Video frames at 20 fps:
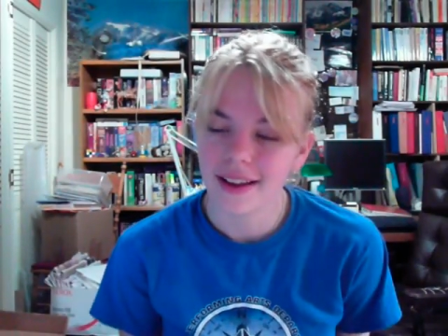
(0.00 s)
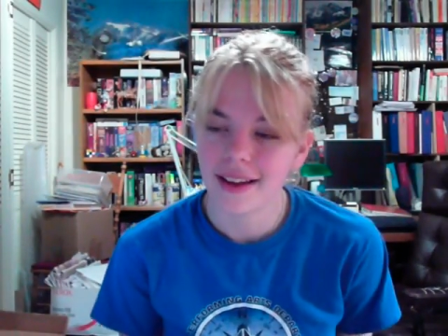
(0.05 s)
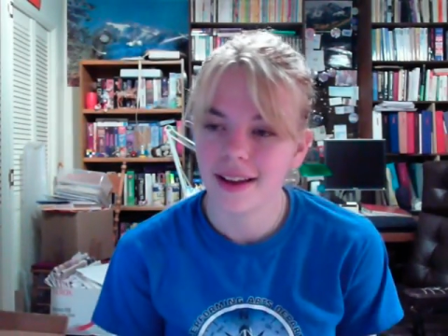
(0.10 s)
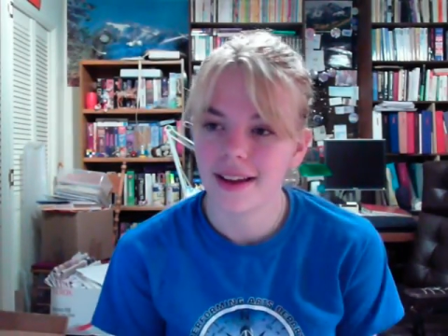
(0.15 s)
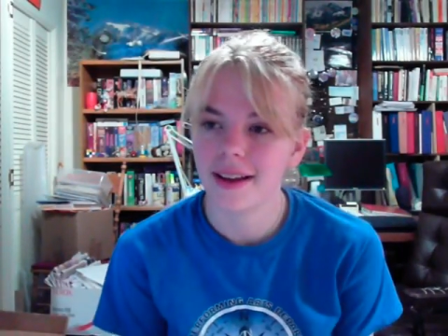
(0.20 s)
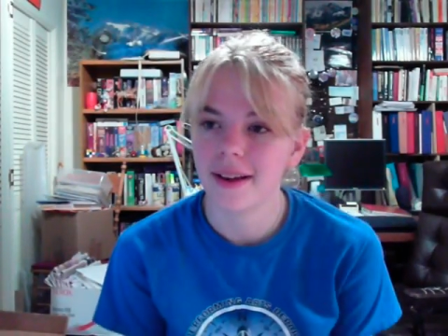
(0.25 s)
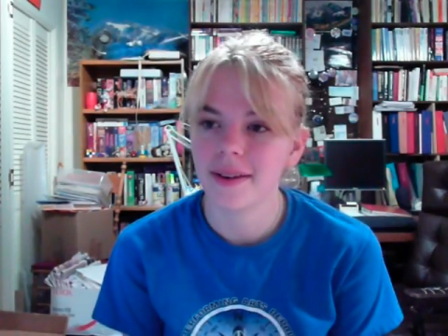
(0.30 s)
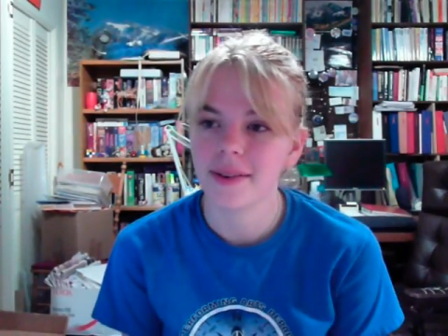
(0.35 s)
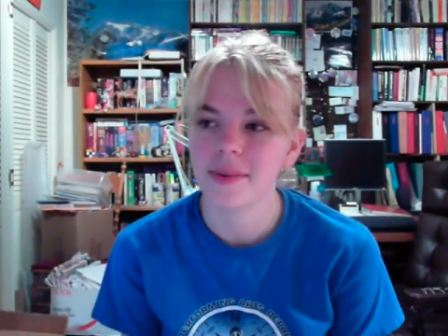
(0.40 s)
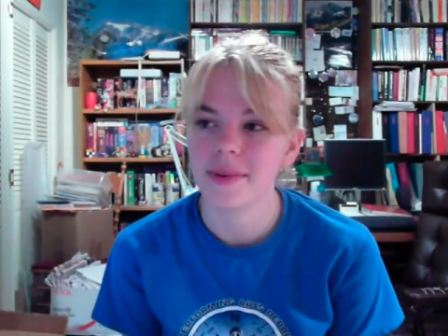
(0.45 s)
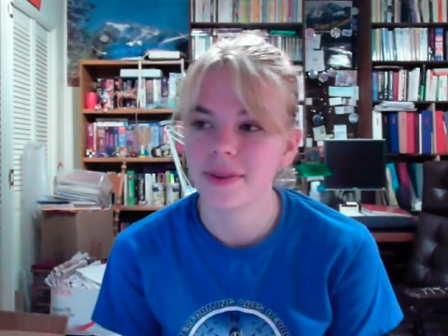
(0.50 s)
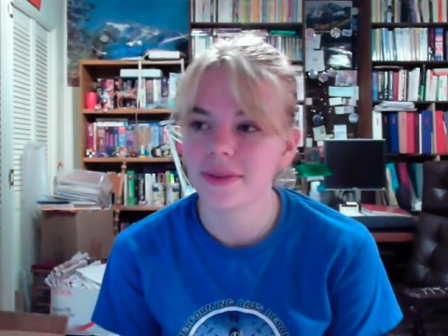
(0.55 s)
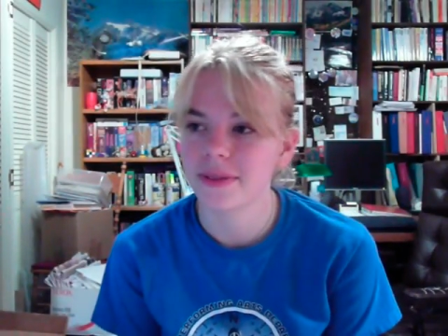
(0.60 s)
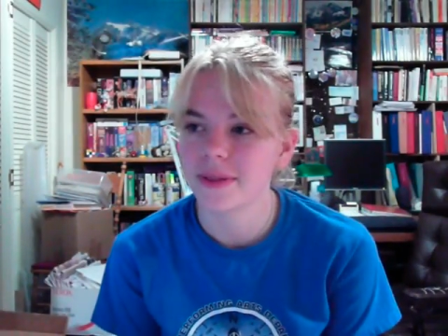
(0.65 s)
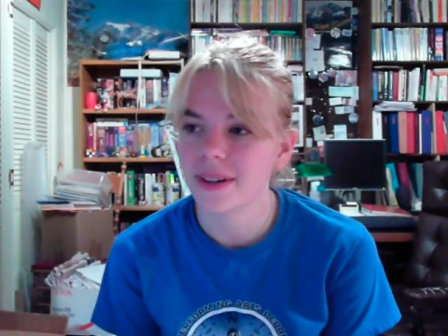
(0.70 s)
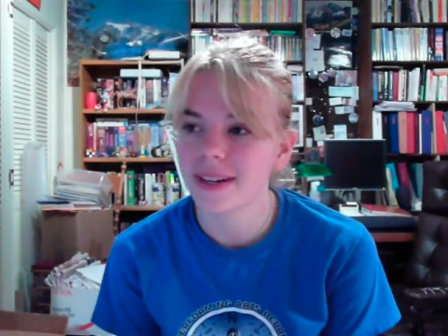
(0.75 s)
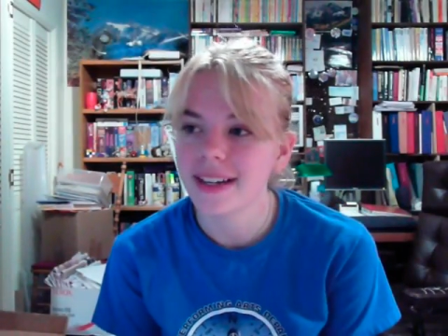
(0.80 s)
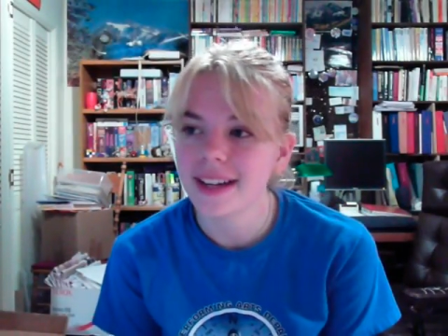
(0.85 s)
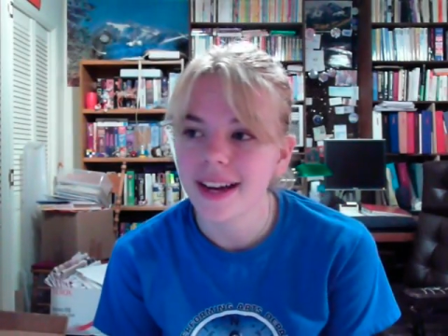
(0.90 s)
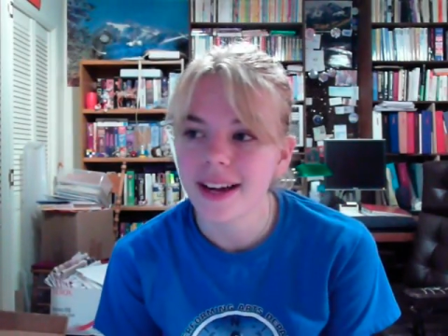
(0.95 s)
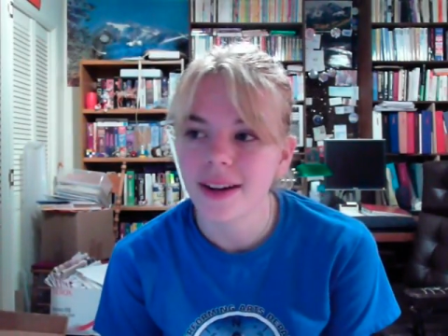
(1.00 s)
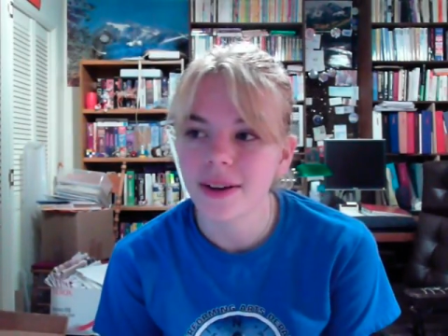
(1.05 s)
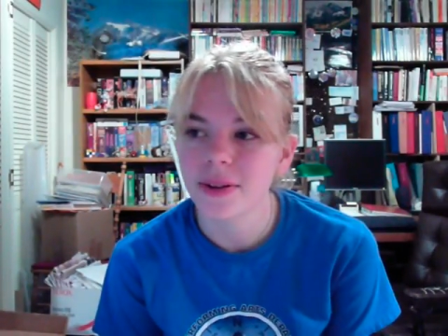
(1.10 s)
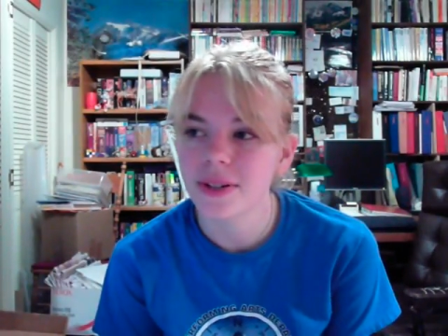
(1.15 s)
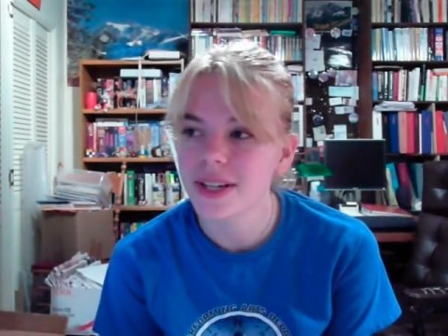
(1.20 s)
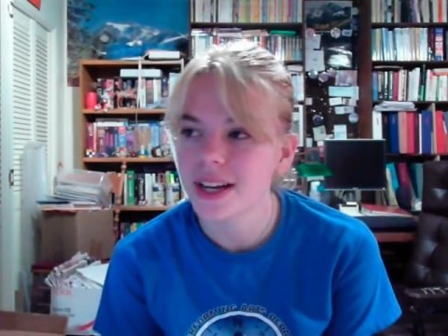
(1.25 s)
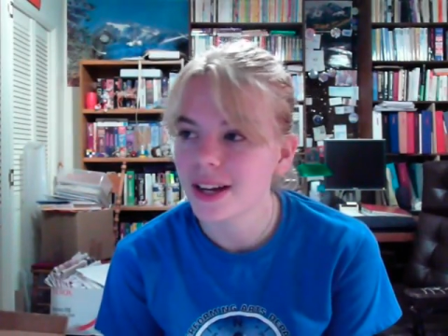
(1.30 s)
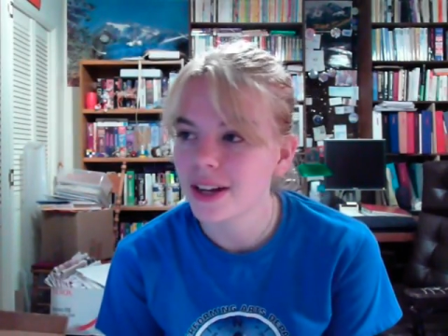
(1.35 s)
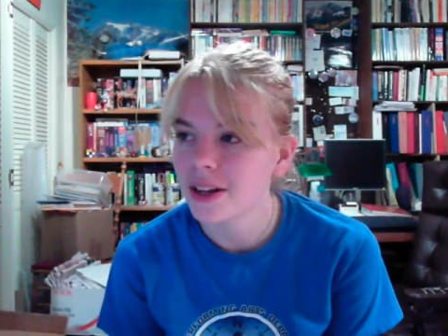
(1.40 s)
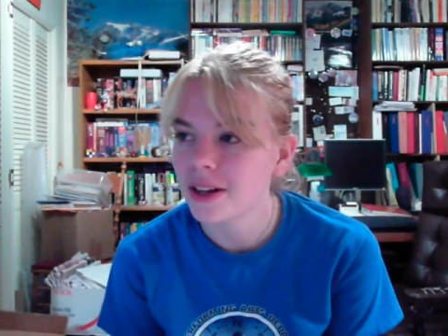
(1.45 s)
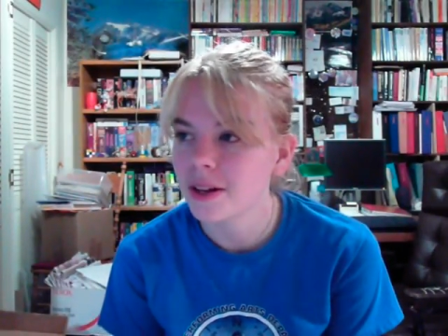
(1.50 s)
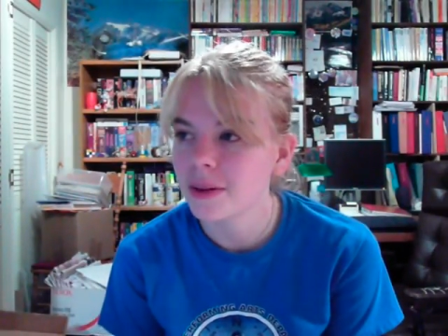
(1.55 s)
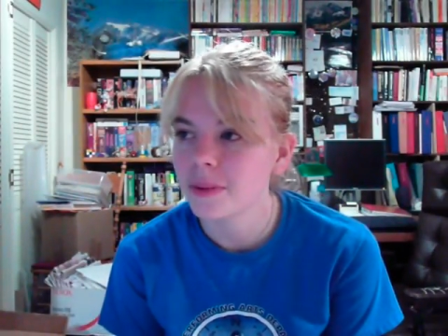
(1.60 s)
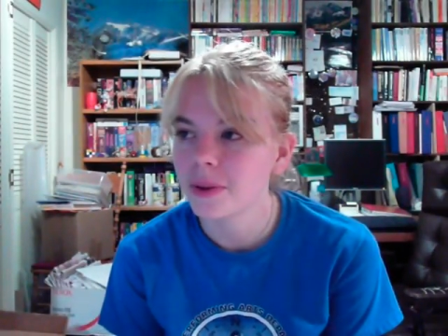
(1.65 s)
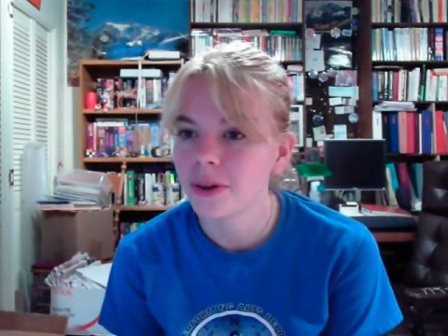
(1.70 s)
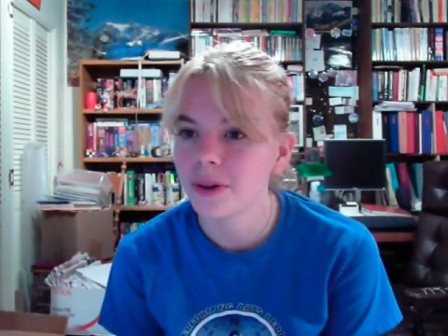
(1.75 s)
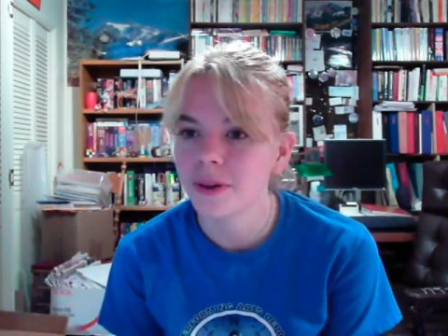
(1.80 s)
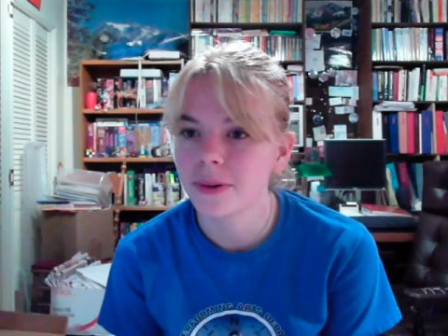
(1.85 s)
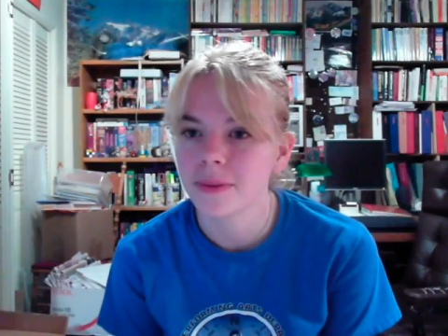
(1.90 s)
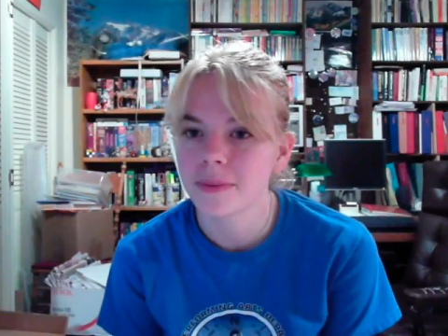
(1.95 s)
Uh, we've already got hotel
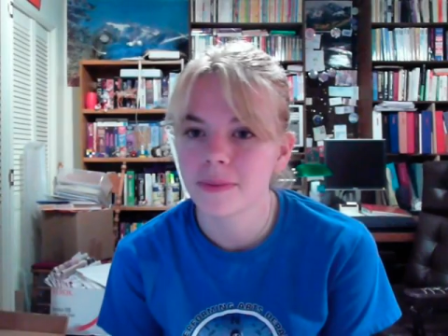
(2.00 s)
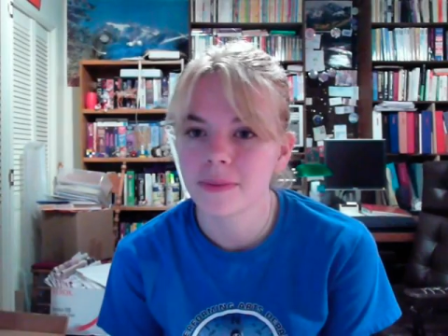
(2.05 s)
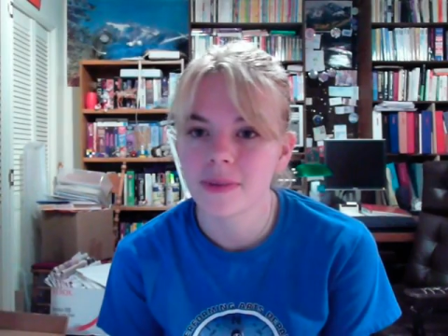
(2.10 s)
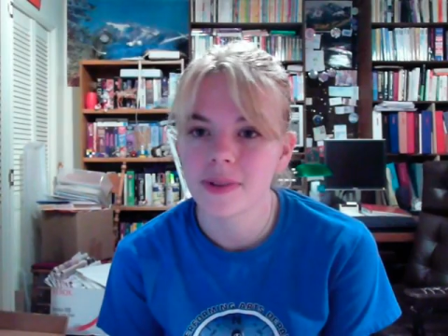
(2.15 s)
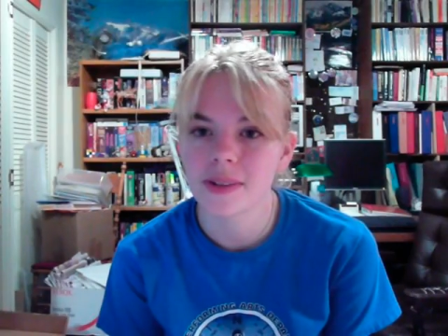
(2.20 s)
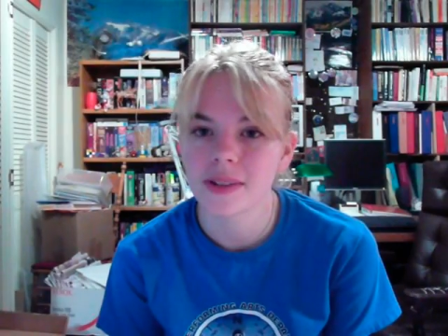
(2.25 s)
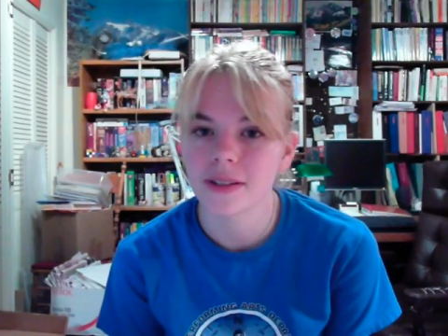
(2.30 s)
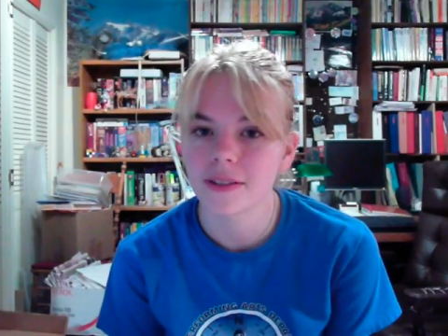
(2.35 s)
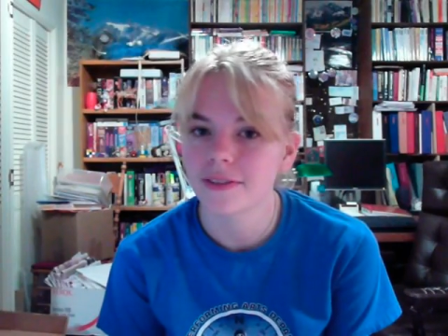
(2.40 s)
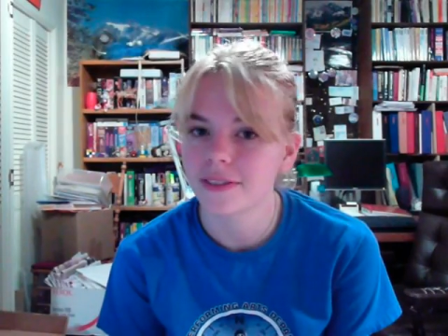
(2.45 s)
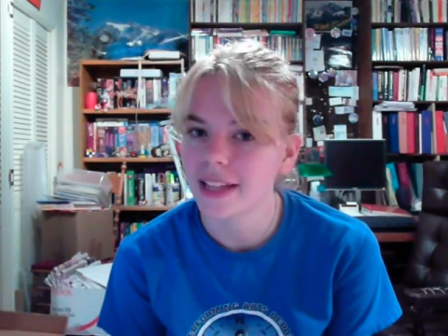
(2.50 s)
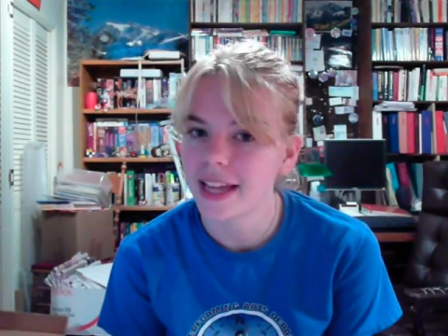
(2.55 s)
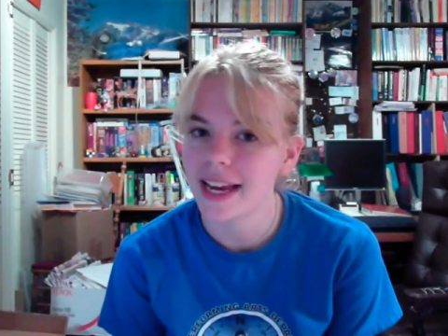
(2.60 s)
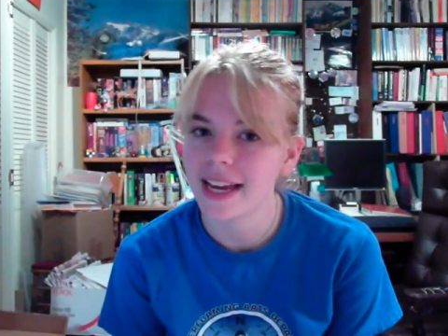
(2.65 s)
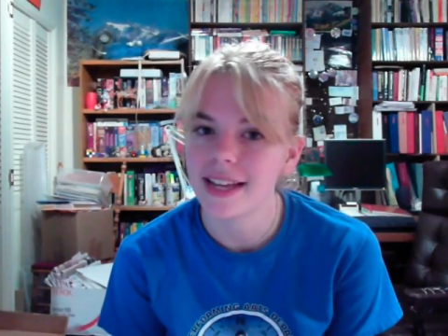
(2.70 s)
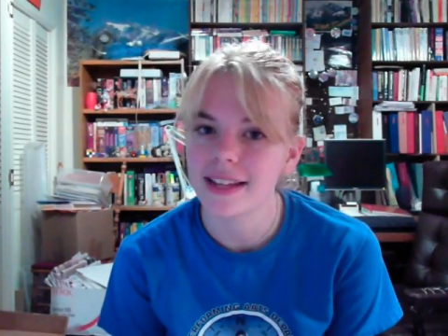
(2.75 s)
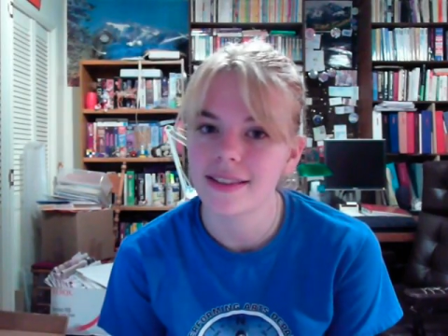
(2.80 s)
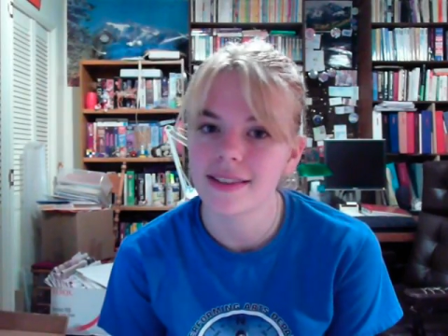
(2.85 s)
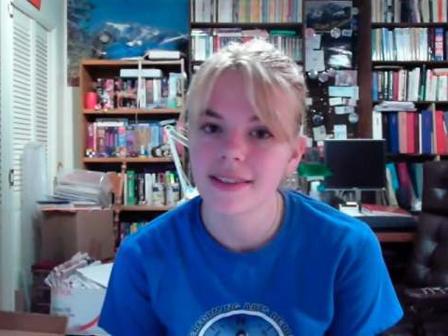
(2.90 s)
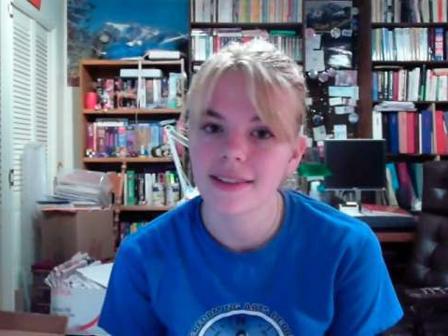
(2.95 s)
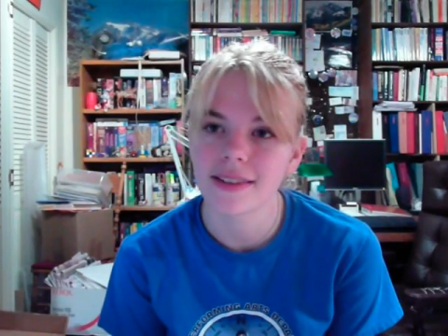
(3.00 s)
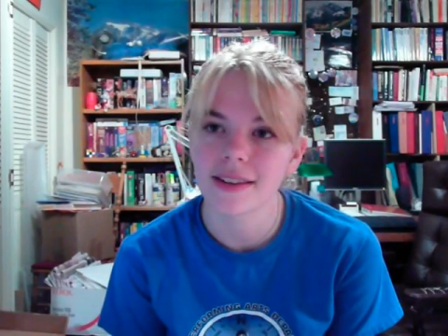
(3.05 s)
rooms, flights,